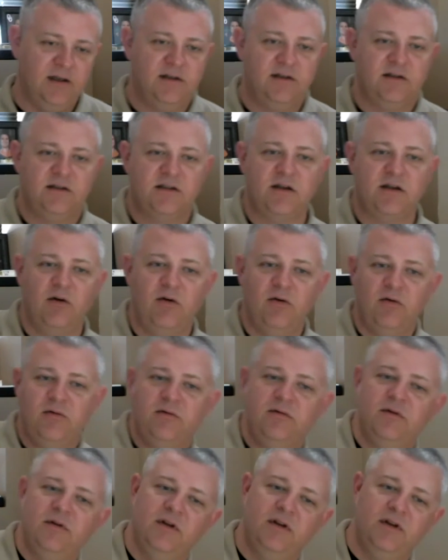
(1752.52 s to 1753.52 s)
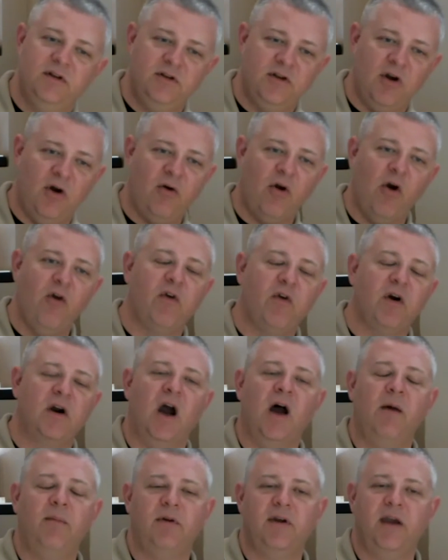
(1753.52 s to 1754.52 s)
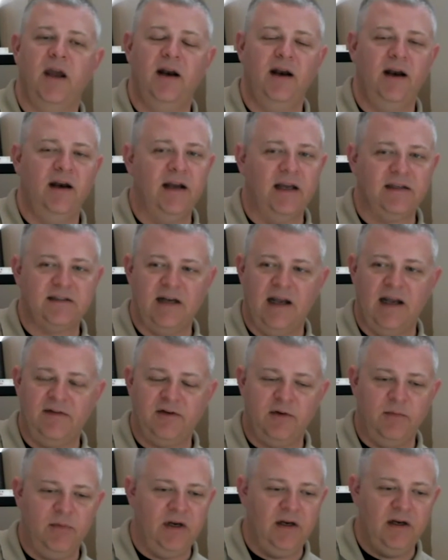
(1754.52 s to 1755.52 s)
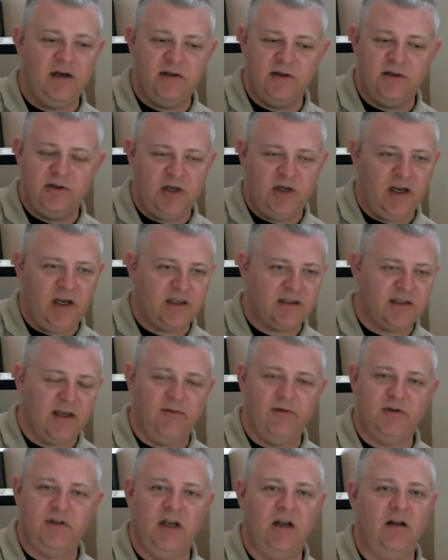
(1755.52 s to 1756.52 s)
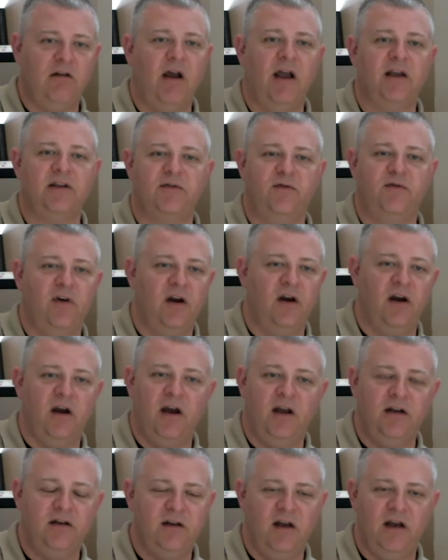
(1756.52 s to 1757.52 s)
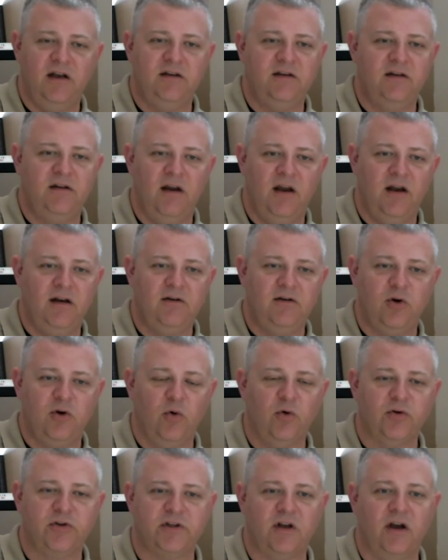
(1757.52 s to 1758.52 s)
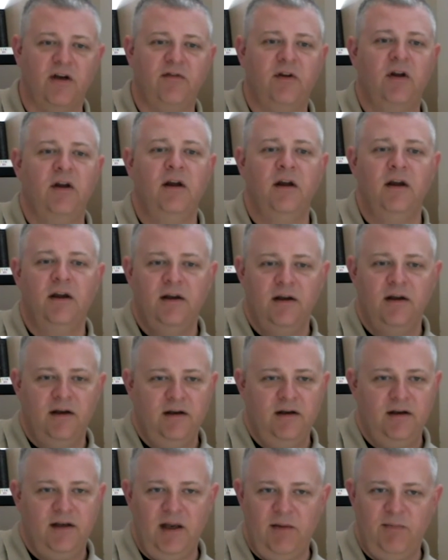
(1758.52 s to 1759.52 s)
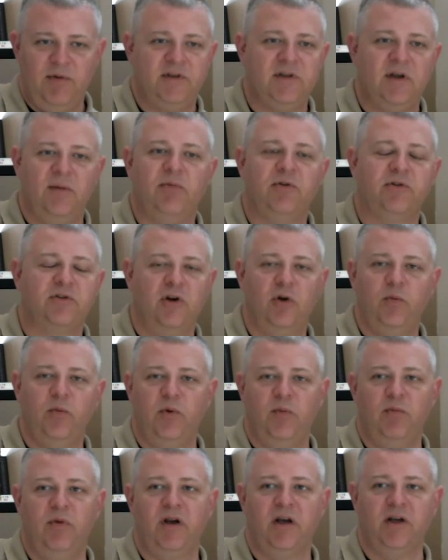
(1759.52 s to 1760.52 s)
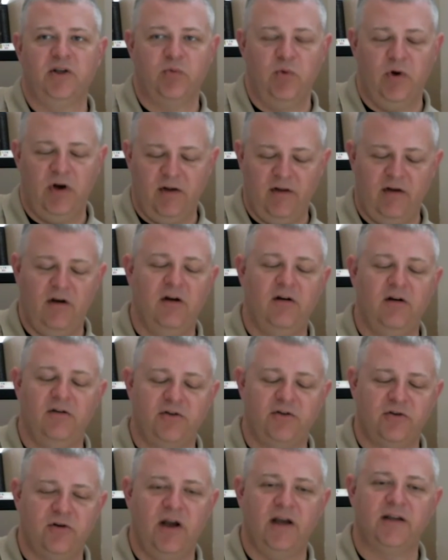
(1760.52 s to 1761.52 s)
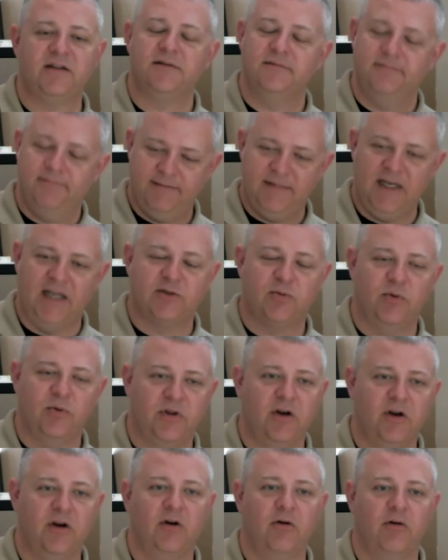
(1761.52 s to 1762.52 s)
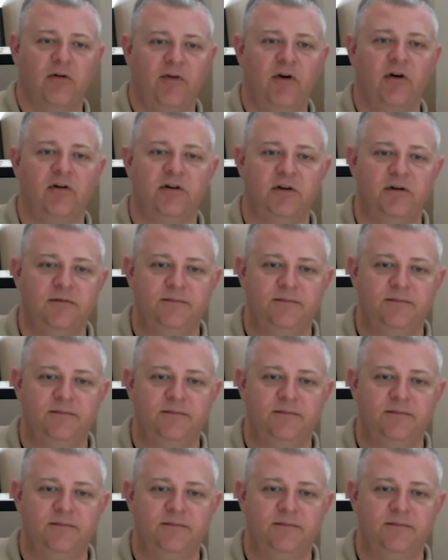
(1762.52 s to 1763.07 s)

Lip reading: So don't overcomplicate it. It doesn't have to be GS-17 classified cool stuff. Keep it simple, stupid, because when they're under stress, that's what they're going to revert to.